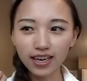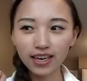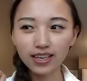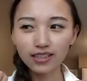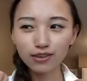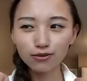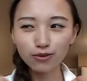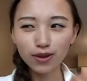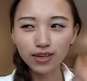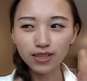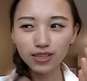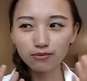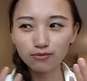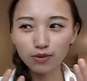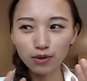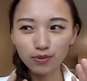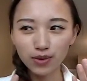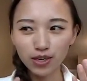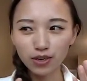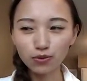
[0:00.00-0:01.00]
it's quite
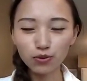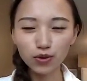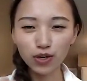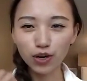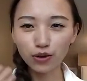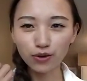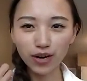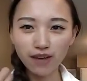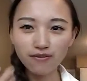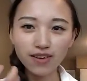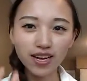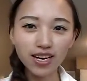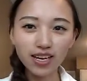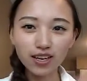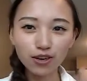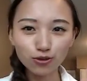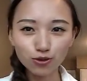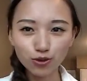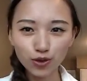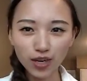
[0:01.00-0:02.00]
simple because we don't have any
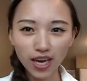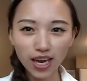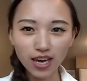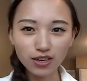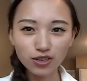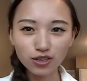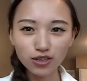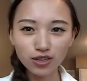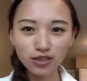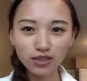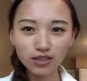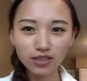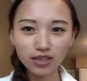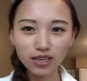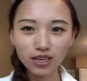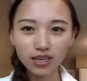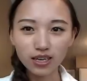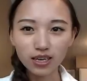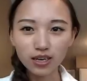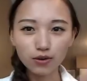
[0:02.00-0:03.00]
conjugation,